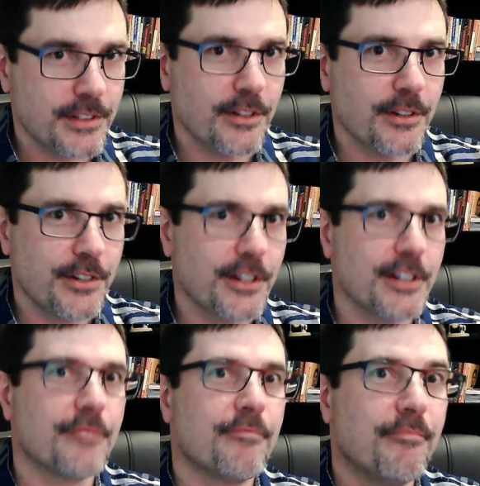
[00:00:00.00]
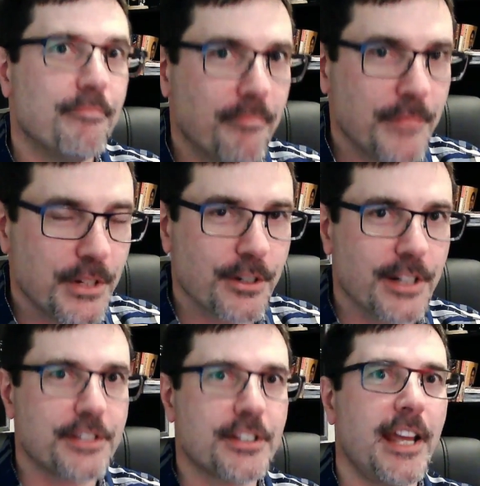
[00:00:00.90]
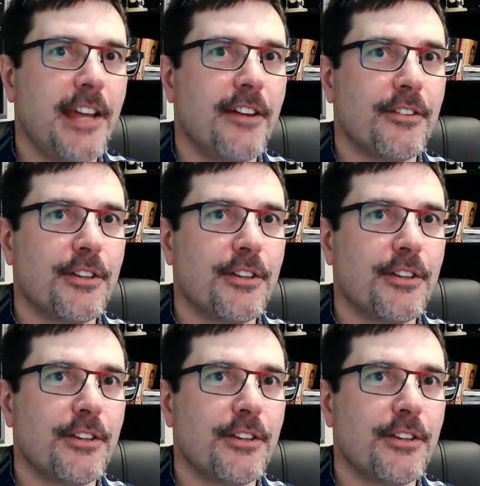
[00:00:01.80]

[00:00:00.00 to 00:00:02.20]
you're going to scale.